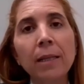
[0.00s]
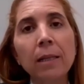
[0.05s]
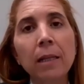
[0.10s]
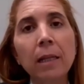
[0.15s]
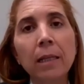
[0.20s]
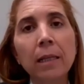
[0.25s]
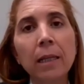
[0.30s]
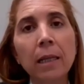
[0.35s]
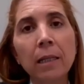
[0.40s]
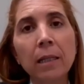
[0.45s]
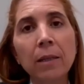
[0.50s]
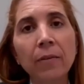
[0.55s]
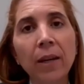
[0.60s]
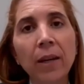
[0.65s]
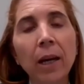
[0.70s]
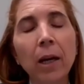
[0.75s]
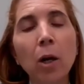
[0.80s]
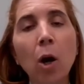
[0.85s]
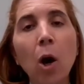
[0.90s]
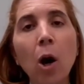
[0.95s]
intensive
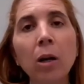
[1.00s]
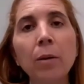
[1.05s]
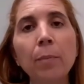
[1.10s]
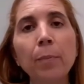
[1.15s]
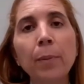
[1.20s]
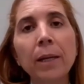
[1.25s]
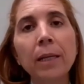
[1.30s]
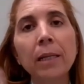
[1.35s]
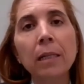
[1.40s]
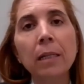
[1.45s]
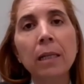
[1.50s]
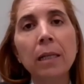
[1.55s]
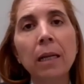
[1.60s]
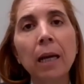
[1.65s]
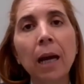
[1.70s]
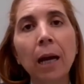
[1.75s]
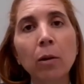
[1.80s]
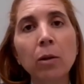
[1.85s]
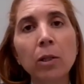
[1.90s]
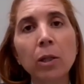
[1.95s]
care occupancy,
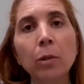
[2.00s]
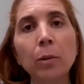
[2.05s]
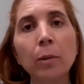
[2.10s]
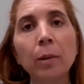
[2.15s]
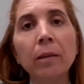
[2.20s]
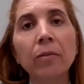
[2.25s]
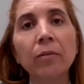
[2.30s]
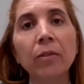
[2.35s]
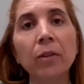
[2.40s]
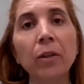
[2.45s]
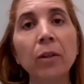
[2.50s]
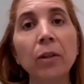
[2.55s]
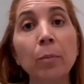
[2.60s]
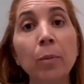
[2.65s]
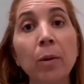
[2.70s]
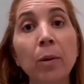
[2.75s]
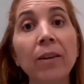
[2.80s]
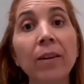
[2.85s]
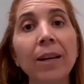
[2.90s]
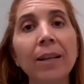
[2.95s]
and also to infer the
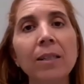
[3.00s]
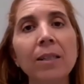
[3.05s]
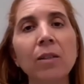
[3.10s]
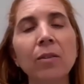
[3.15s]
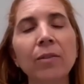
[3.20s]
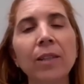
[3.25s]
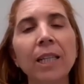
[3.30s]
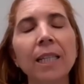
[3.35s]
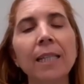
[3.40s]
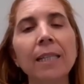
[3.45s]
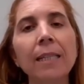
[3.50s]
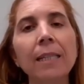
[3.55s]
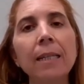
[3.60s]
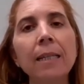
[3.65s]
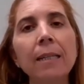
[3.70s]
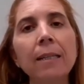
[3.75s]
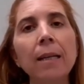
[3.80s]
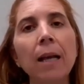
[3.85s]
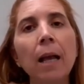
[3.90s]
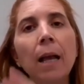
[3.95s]
prevalence of the
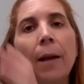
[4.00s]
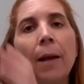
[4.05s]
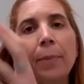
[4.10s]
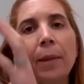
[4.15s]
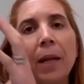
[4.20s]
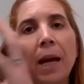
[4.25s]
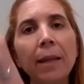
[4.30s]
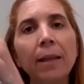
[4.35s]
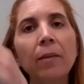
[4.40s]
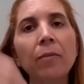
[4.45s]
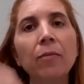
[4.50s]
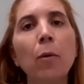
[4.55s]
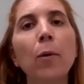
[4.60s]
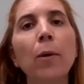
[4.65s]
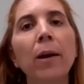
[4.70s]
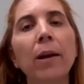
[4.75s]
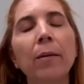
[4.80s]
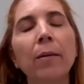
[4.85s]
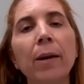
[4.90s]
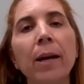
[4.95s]
disease. And the fourth
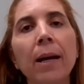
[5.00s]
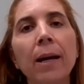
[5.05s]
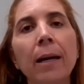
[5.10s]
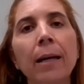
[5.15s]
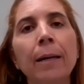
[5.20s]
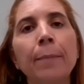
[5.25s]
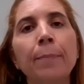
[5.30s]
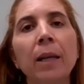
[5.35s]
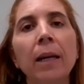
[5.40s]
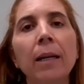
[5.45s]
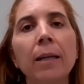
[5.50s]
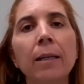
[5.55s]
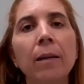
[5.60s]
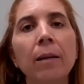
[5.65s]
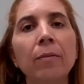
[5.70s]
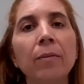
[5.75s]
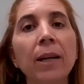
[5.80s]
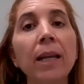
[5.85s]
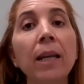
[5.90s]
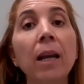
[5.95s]
area is a
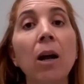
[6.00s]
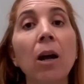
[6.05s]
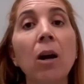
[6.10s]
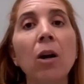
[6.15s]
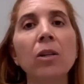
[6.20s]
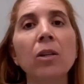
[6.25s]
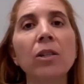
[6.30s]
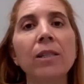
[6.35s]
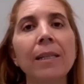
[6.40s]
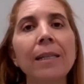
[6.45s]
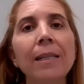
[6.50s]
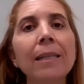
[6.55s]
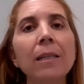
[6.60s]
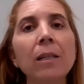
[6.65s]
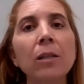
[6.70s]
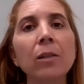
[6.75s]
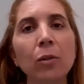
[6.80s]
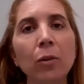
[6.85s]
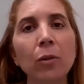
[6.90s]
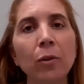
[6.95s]
very large
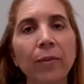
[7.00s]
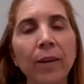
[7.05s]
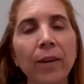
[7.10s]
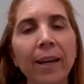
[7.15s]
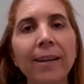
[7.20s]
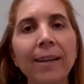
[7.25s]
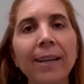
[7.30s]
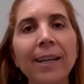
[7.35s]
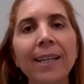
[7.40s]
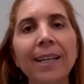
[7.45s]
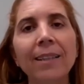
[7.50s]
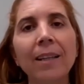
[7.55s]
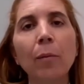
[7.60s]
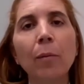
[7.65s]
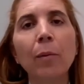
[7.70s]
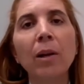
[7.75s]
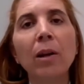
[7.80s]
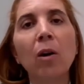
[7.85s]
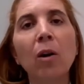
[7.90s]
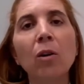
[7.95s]
citizen survey that
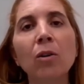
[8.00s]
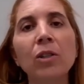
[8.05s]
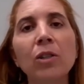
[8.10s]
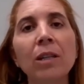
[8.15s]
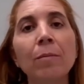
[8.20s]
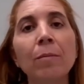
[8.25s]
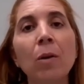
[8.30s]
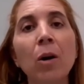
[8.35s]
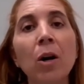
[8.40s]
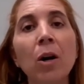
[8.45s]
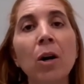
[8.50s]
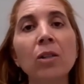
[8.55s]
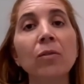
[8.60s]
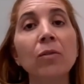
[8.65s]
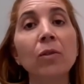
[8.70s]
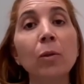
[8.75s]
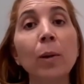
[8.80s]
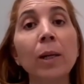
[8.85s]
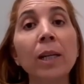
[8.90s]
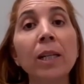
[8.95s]
we launched in March of
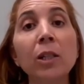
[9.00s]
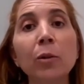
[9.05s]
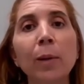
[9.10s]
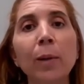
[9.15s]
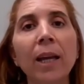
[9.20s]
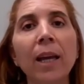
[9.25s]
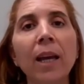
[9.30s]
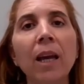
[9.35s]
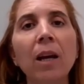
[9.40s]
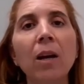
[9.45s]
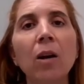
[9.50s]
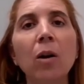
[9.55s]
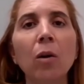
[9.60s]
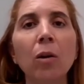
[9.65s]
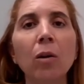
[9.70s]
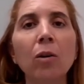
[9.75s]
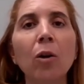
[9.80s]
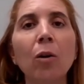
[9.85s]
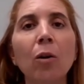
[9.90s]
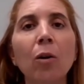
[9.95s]
2020
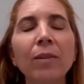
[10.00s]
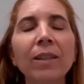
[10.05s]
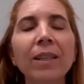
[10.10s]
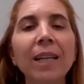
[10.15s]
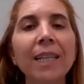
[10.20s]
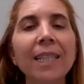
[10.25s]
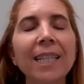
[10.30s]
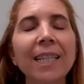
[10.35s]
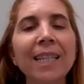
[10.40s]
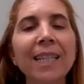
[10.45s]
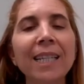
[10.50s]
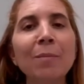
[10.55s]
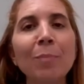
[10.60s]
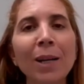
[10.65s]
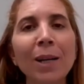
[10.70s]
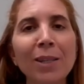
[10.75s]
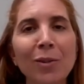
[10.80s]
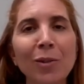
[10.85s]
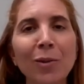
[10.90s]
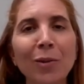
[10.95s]
called COVID-19
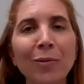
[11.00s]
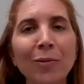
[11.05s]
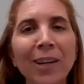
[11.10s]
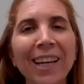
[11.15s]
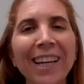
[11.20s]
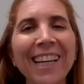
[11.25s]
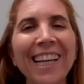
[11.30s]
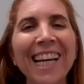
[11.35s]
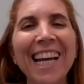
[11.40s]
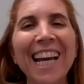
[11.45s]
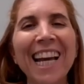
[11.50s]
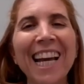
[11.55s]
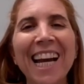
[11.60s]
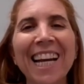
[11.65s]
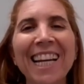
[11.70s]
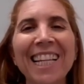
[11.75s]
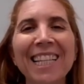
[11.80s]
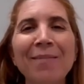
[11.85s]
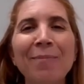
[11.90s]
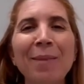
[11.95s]
Impact Survey,
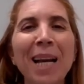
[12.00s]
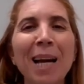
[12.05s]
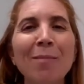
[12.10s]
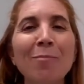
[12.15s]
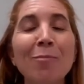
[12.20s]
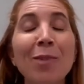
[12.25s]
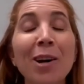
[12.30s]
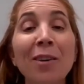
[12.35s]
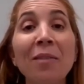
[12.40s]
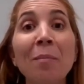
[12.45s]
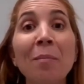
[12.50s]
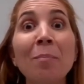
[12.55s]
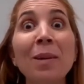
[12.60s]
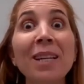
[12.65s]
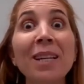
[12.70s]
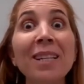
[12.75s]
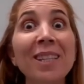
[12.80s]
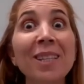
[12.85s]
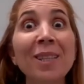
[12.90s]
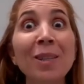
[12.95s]
and it's become one of the
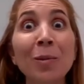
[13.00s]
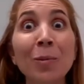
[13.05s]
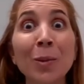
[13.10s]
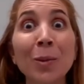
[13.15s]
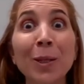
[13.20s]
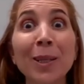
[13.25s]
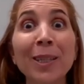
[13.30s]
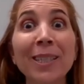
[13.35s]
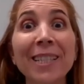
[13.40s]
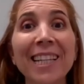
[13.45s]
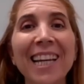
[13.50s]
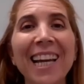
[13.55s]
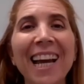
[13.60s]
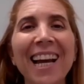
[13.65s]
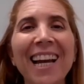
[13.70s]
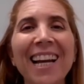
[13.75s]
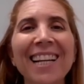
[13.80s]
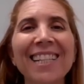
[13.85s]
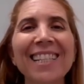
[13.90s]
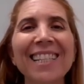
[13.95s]
biggest in the world. It has